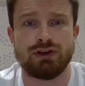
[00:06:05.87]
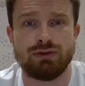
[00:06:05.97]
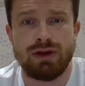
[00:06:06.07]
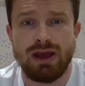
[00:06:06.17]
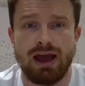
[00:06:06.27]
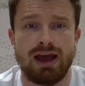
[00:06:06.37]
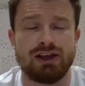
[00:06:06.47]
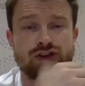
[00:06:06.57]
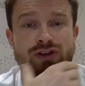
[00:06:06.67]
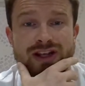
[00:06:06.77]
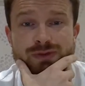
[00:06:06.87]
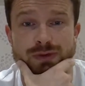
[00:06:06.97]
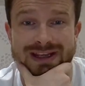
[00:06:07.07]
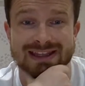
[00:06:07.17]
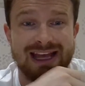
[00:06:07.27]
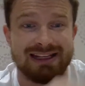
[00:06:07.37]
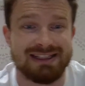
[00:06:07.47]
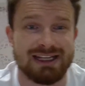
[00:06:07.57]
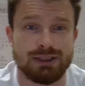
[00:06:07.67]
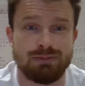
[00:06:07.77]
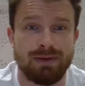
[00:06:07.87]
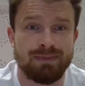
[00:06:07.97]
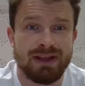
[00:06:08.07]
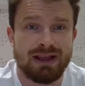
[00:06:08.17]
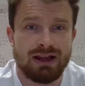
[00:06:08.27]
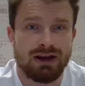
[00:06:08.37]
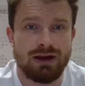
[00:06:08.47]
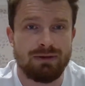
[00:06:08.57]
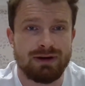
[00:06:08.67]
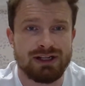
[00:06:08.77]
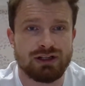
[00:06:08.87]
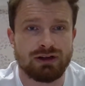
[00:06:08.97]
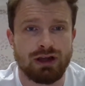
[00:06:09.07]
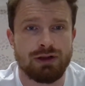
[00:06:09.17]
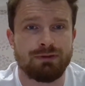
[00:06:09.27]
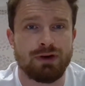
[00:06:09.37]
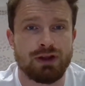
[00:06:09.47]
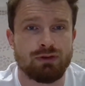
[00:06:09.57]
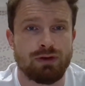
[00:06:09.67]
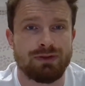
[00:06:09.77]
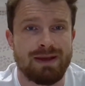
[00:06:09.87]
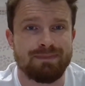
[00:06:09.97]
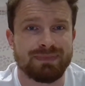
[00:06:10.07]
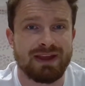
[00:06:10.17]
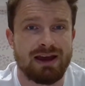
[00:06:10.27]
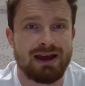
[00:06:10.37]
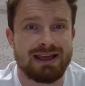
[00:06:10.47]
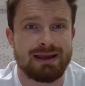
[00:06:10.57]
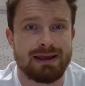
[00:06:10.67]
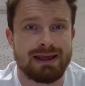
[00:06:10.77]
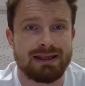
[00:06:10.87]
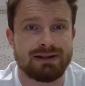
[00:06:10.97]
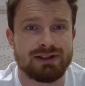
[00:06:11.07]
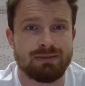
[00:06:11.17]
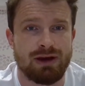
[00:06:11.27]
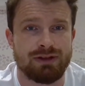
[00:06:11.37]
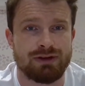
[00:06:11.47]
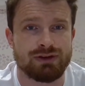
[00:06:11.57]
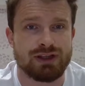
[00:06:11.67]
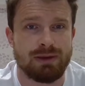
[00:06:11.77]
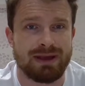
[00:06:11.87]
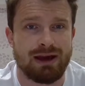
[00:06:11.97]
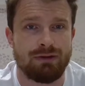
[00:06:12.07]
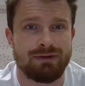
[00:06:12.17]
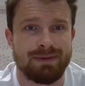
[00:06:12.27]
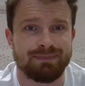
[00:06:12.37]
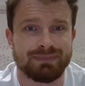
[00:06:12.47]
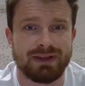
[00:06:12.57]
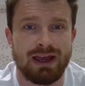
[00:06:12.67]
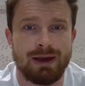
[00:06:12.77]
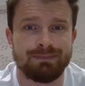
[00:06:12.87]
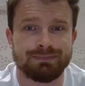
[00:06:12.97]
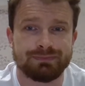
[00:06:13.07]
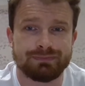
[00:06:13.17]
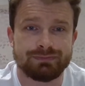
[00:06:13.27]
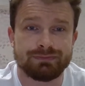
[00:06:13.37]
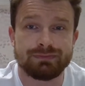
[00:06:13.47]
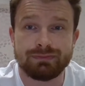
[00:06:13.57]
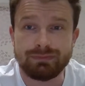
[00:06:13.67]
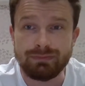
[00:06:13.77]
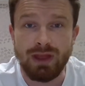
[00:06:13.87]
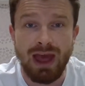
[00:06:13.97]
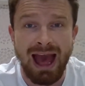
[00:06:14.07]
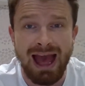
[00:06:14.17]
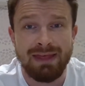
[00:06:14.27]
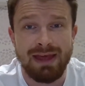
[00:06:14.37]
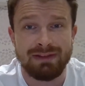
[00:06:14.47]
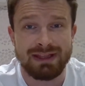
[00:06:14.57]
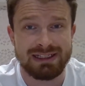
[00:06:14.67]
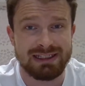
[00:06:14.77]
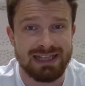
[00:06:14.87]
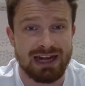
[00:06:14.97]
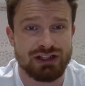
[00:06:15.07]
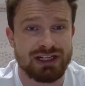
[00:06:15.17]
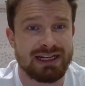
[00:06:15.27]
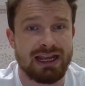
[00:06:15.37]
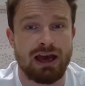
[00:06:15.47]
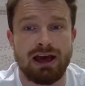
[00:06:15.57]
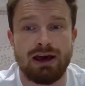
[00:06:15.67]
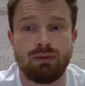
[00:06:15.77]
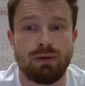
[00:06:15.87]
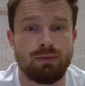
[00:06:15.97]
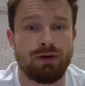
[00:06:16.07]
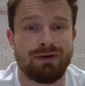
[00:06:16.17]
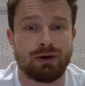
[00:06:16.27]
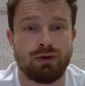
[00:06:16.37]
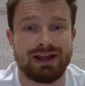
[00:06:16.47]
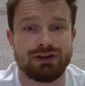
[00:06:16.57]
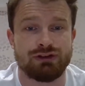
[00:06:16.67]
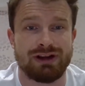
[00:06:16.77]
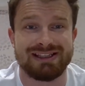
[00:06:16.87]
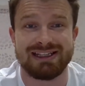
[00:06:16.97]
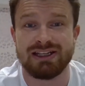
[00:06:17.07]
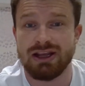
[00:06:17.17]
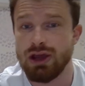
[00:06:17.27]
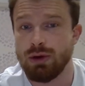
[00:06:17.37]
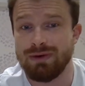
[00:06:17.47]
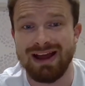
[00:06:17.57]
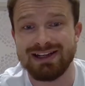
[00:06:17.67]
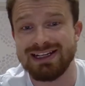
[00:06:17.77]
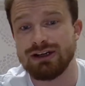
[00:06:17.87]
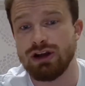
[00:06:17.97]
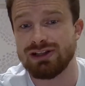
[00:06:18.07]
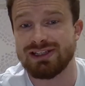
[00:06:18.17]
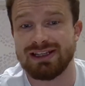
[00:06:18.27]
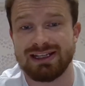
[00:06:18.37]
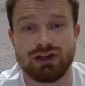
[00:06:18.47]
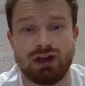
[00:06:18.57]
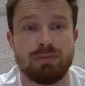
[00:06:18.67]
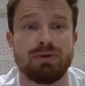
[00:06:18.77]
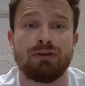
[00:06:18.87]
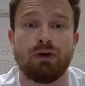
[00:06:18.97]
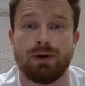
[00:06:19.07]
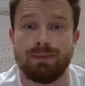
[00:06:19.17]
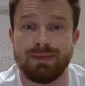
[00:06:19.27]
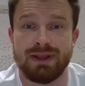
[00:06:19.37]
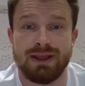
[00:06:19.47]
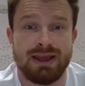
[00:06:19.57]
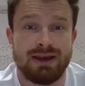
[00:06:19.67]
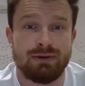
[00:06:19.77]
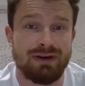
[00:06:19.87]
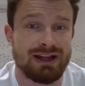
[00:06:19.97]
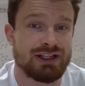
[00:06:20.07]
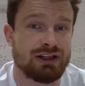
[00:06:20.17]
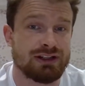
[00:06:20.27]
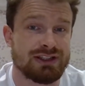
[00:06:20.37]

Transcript: too stressful in that sense. But look, let's go further on them in some other news coming out of it. And this is actually one what I found quite interesting is we've actually looked at this guy before. And